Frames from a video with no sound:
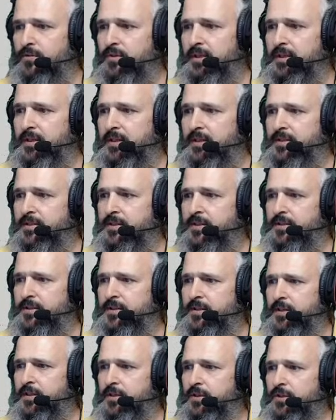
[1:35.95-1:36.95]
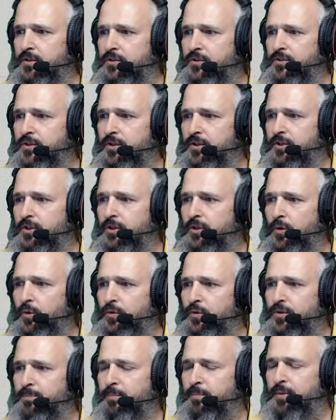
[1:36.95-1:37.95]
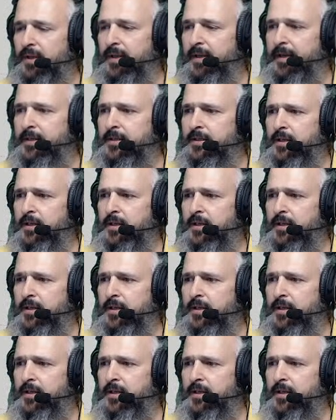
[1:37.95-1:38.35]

is this skewed plate,